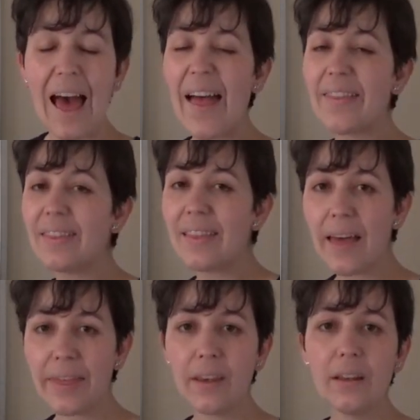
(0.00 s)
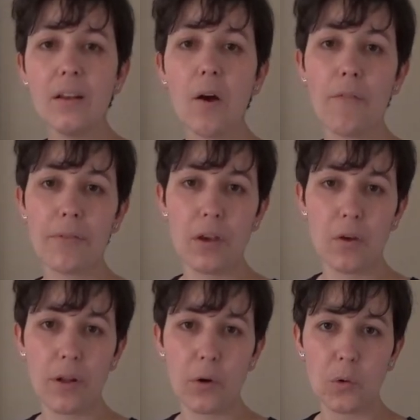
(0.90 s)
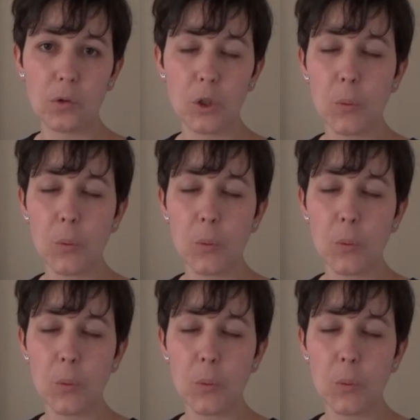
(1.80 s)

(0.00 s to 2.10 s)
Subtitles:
and nothing of the other good.